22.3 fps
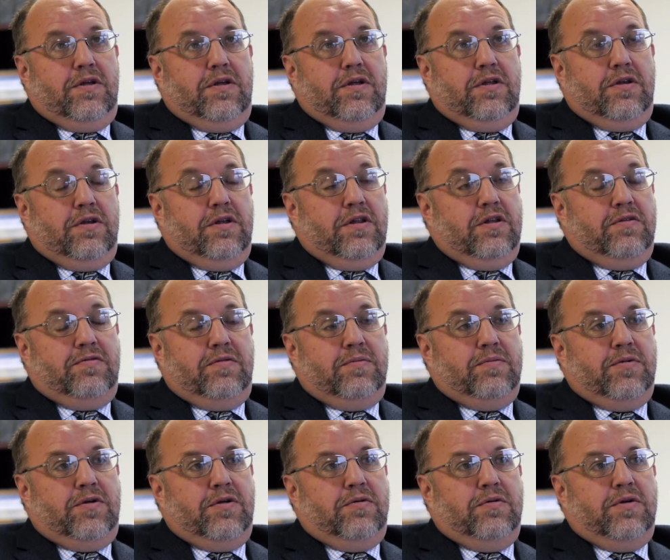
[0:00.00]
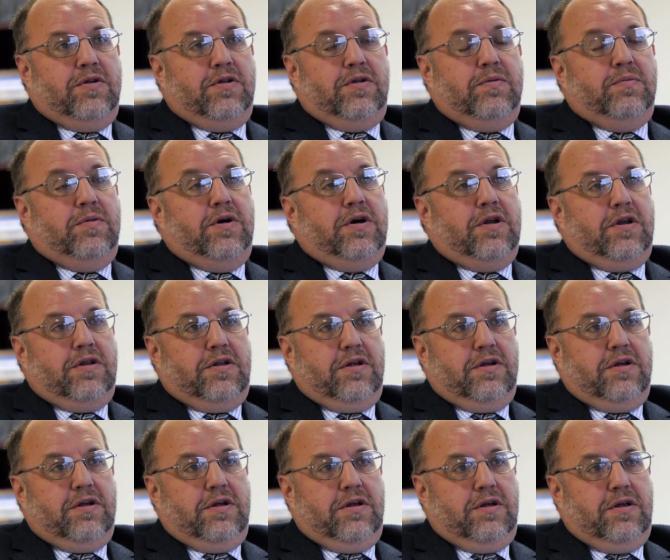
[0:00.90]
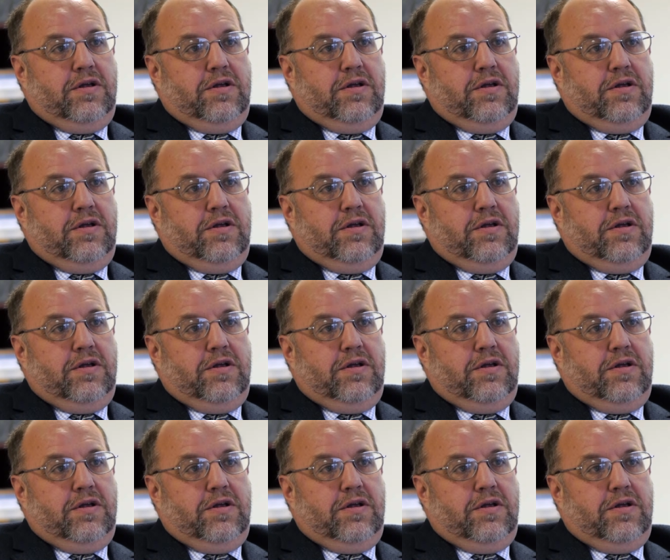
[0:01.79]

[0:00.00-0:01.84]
growing to marketing.